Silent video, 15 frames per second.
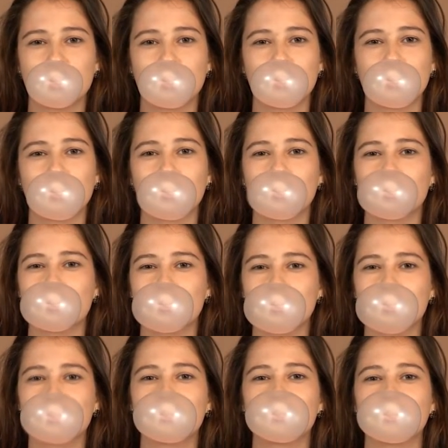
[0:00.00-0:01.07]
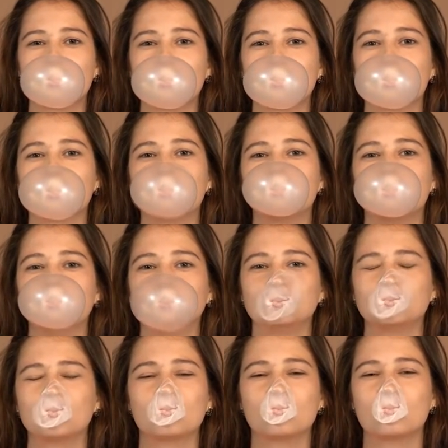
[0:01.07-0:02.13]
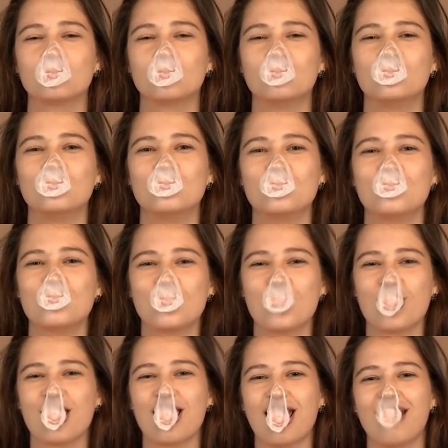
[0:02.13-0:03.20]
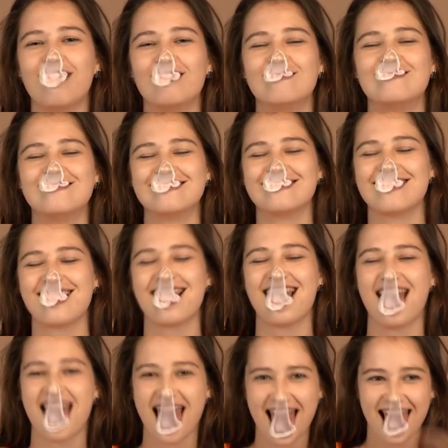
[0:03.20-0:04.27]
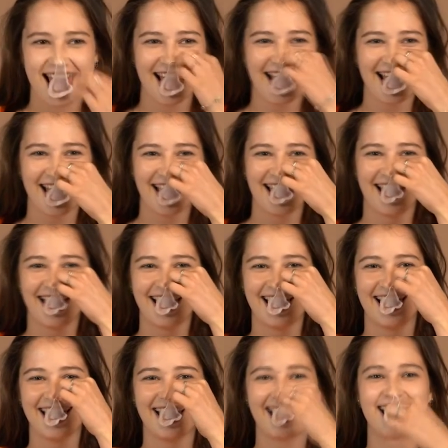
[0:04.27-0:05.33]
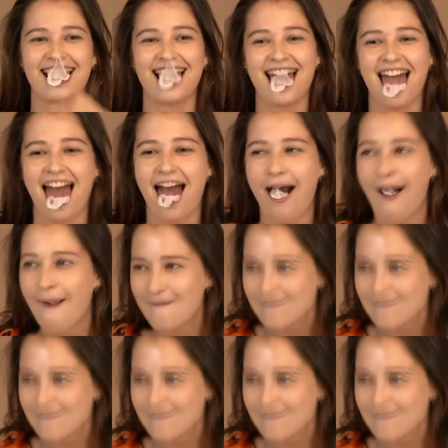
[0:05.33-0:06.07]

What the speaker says: have a breath mint, or let me have this piece of gum that'll help my breath, I'll be fine, I'll skip brushing my teeth, I don't have time,